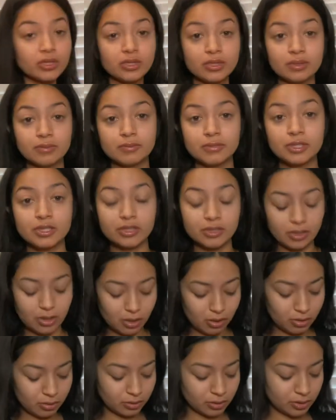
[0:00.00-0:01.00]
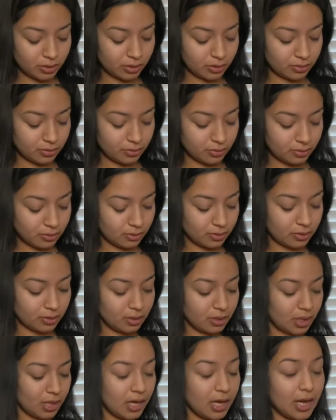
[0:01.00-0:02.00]
some salt.
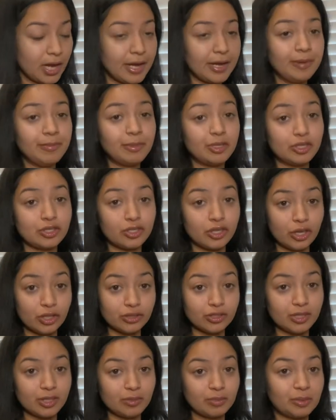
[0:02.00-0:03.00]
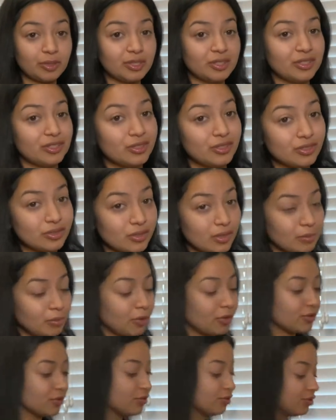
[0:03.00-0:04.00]
I'm a salty person, so I'm
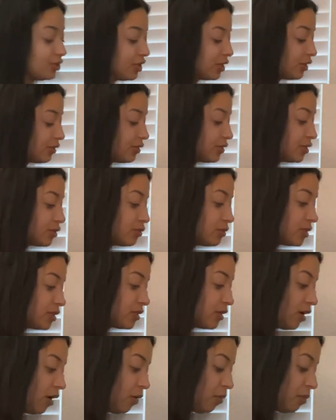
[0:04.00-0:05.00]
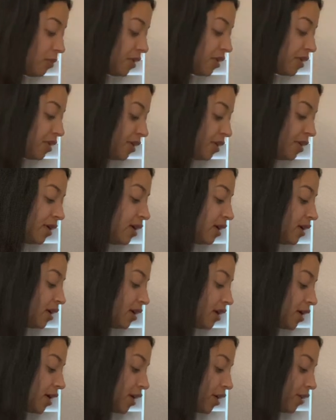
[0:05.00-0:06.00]
also generous with salt, but
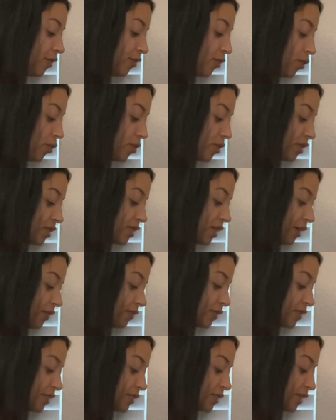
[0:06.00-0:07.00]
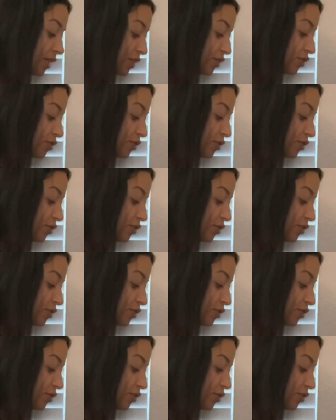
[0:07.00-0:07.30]
of course everything's like to